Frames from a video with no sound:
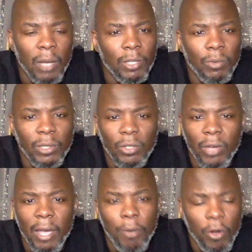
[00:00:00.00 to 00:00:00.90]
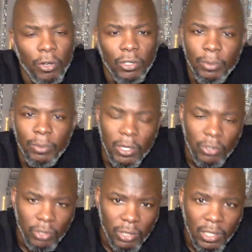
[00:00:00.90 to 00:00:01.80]
So we do have partner
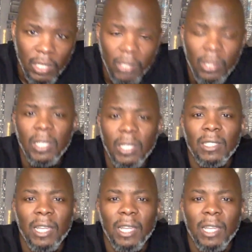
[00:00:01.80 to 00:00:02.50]
sponsors and other things